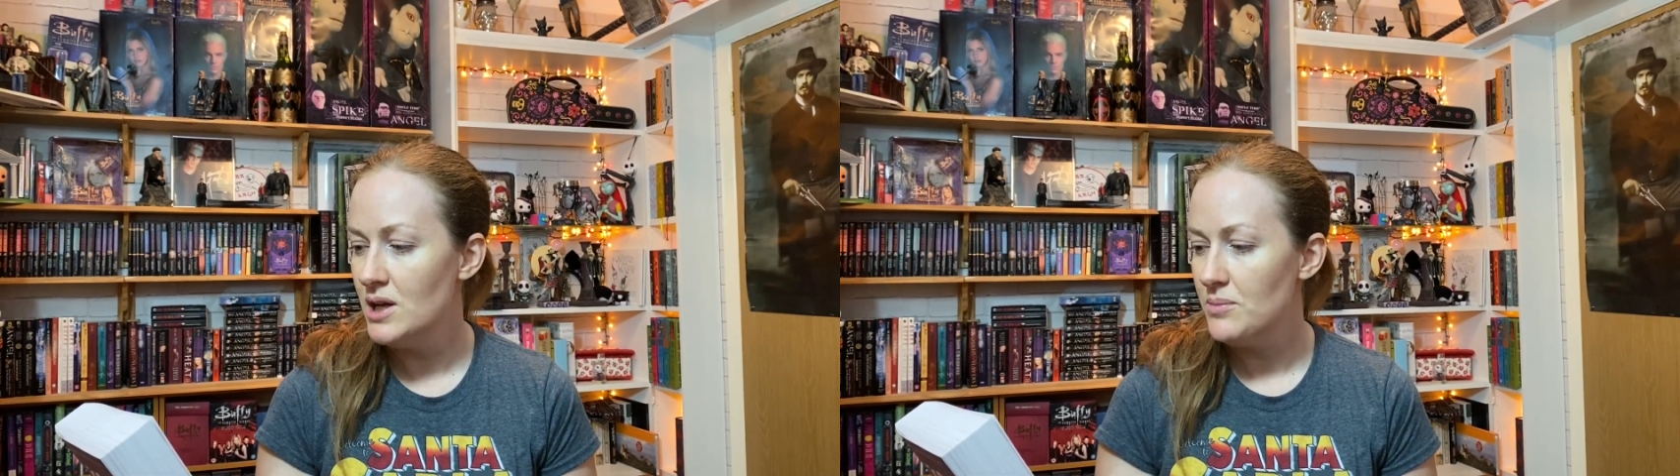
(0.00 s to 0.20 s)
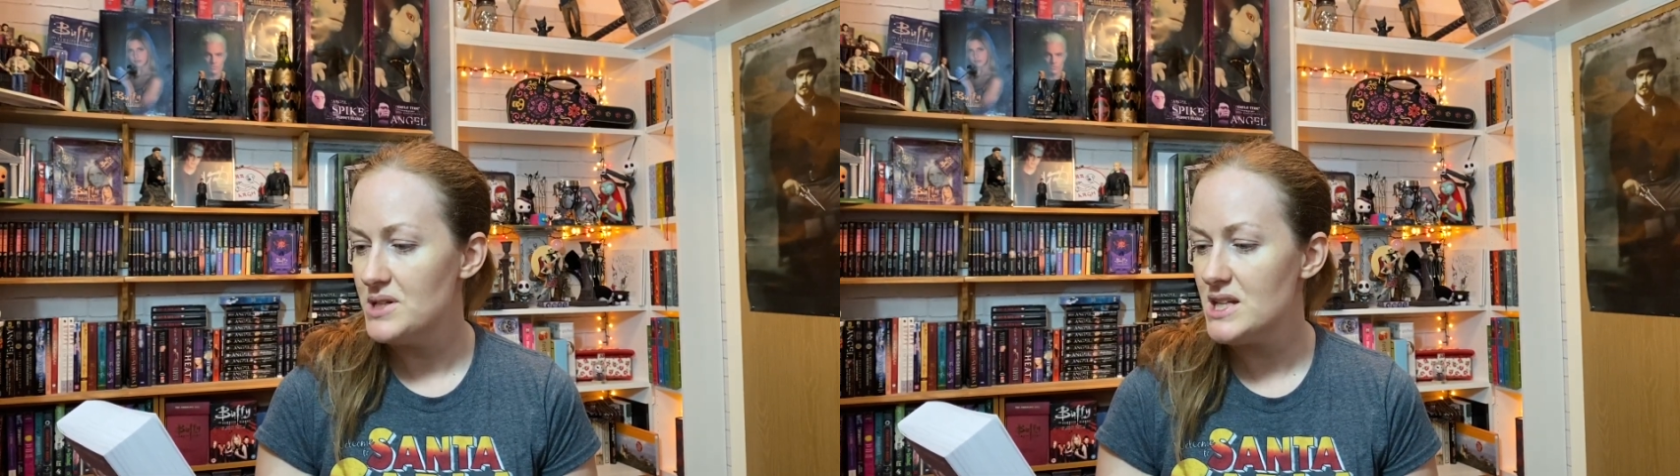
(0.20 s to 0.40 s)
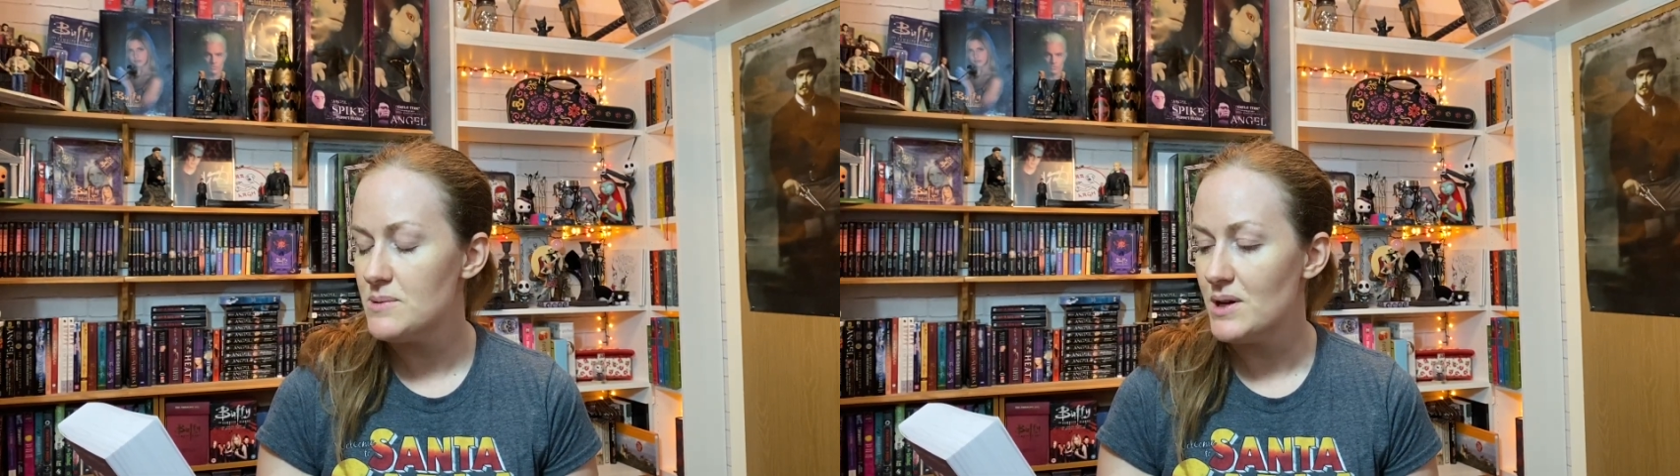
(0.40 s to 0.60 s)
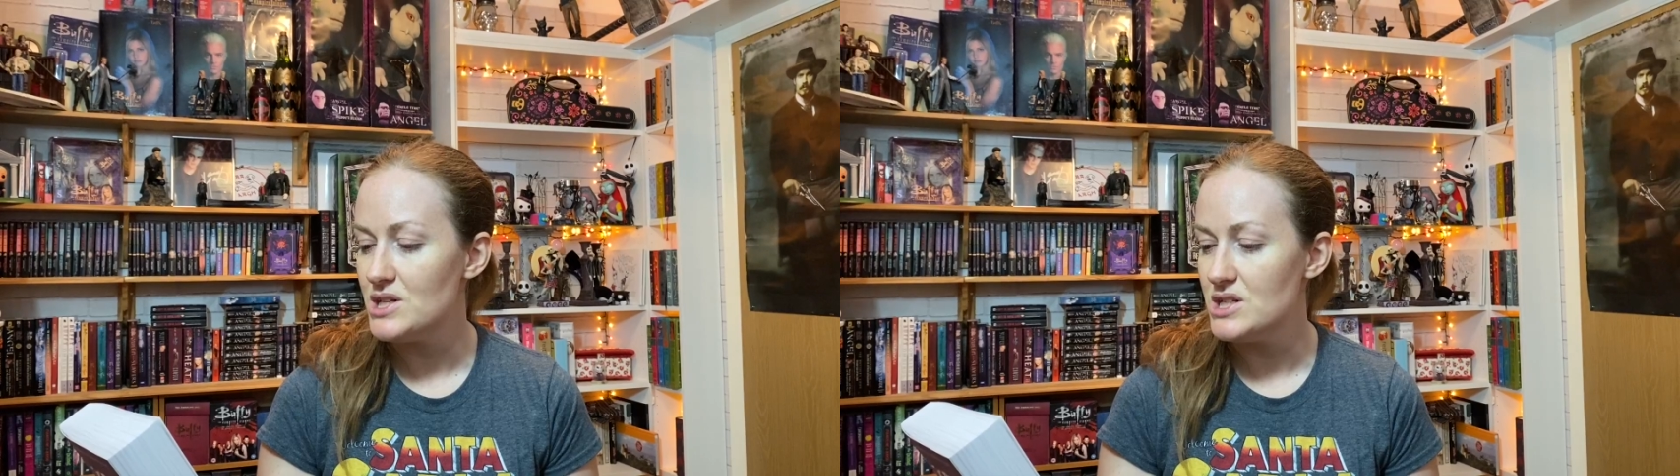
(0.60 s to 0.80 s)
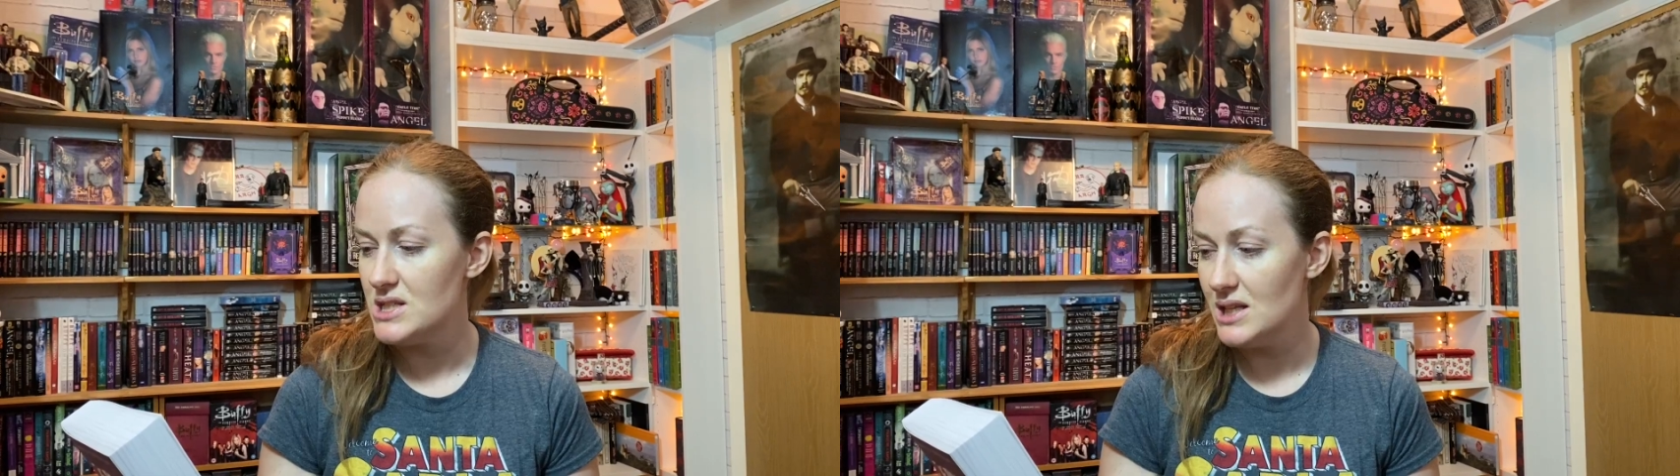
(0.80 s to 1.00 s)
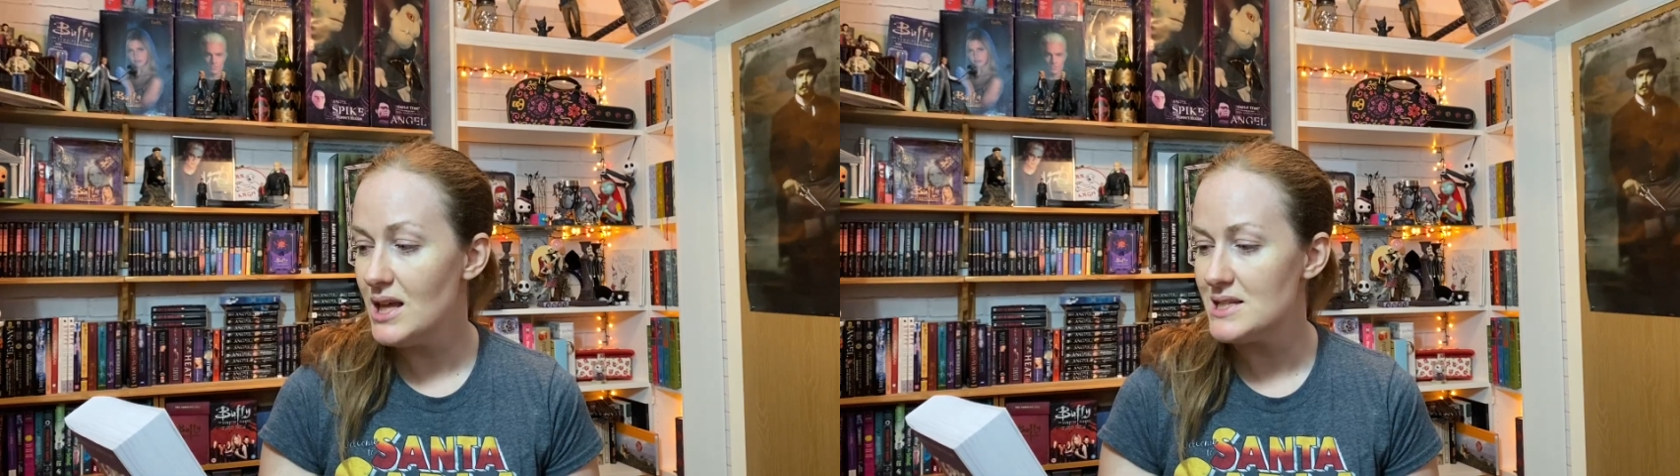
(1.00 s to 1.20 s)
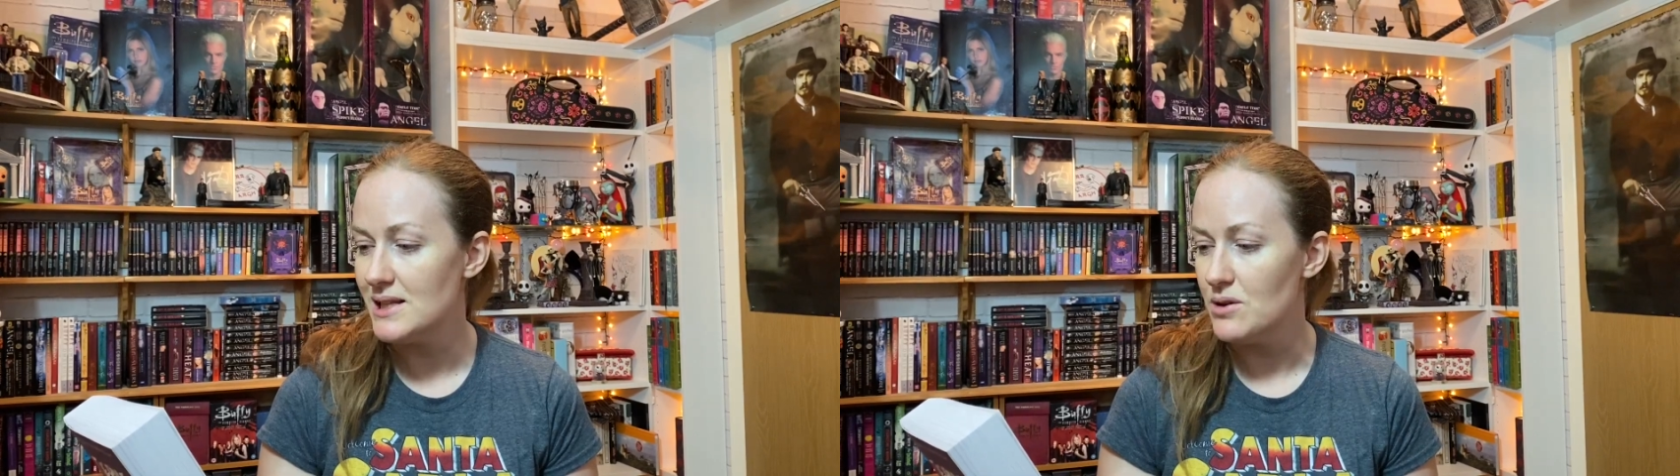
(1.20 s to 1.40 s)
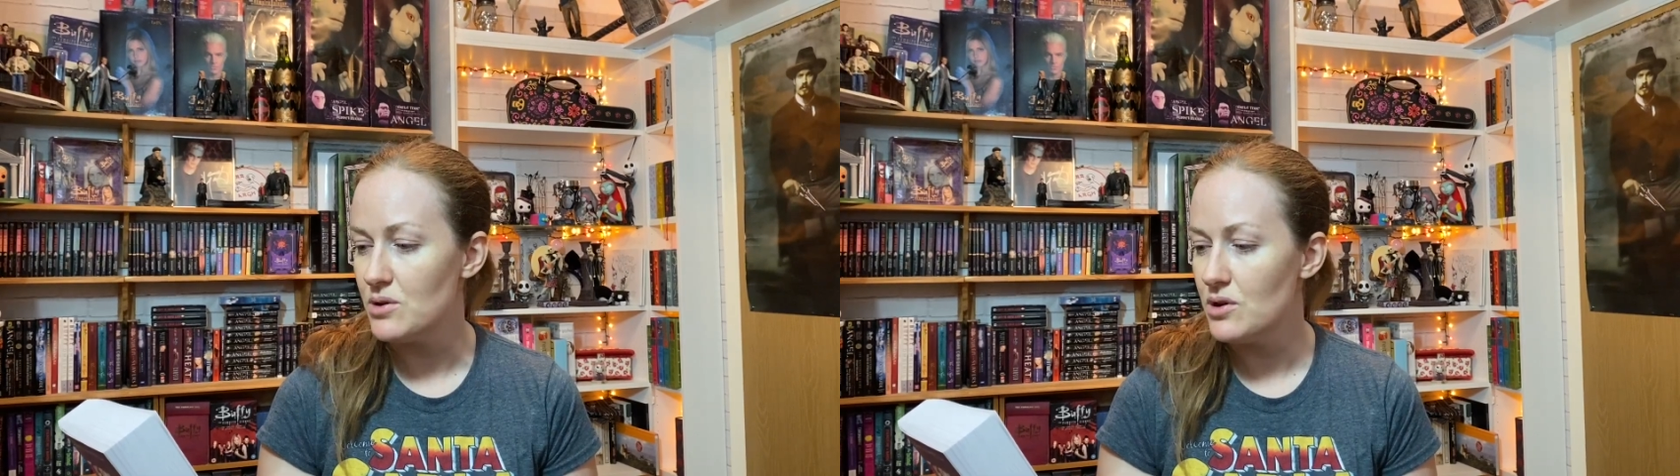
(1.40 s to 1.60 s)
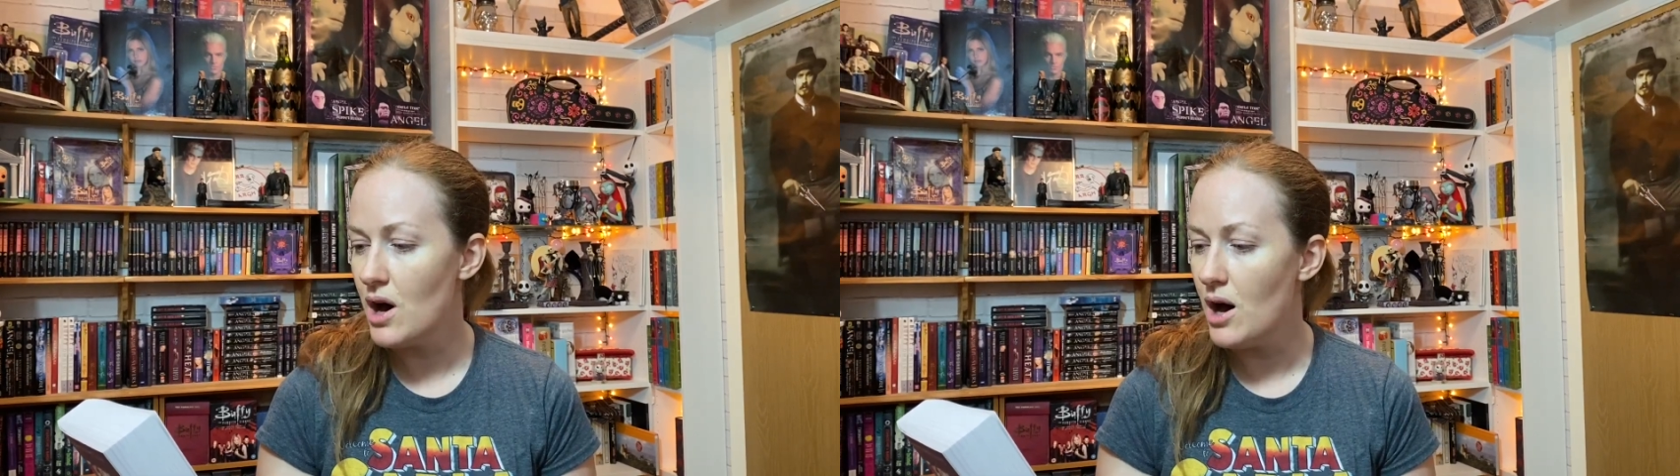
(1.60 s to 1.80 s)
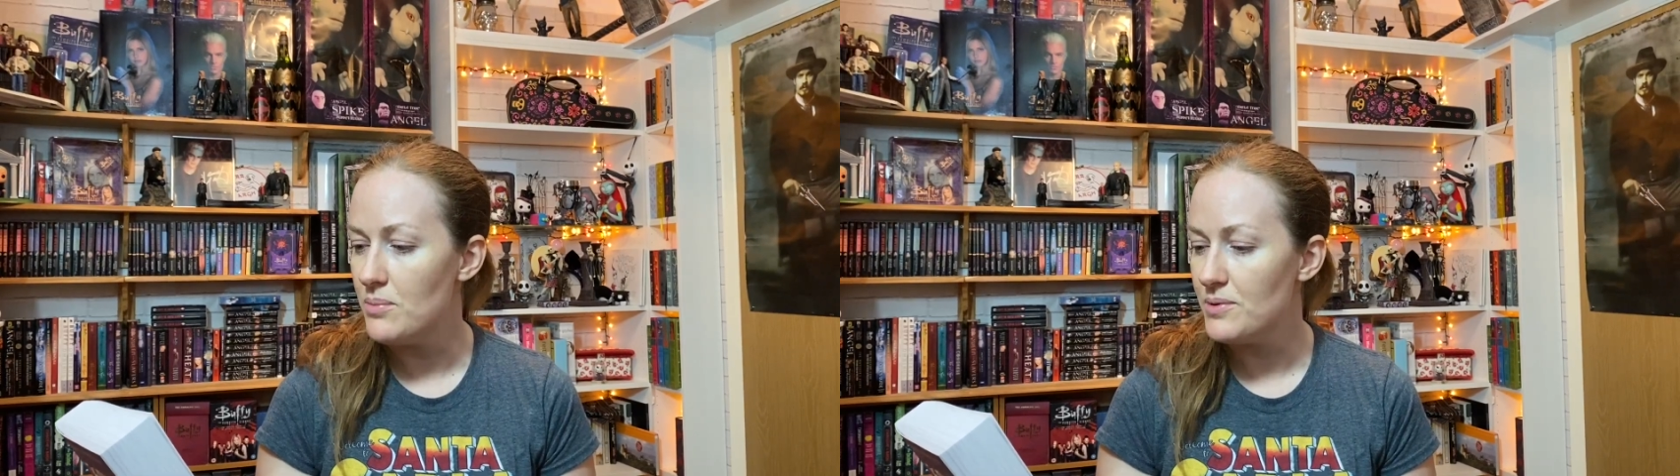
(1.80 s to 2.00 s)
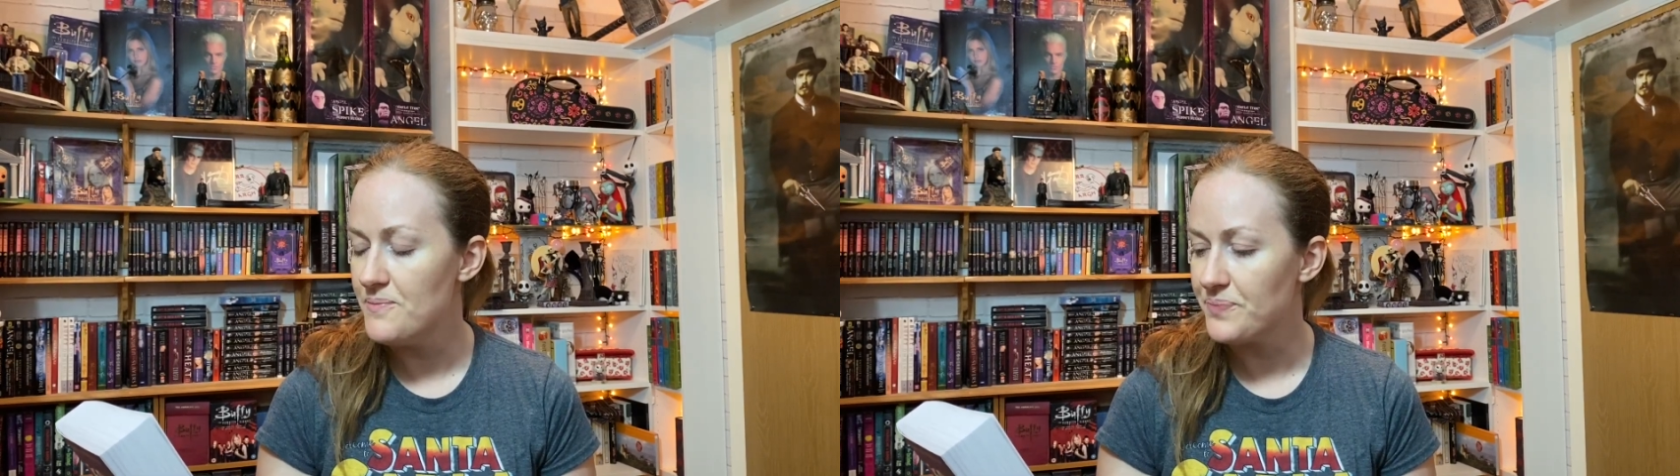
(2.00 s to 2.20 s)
But Desperation still has a local cop,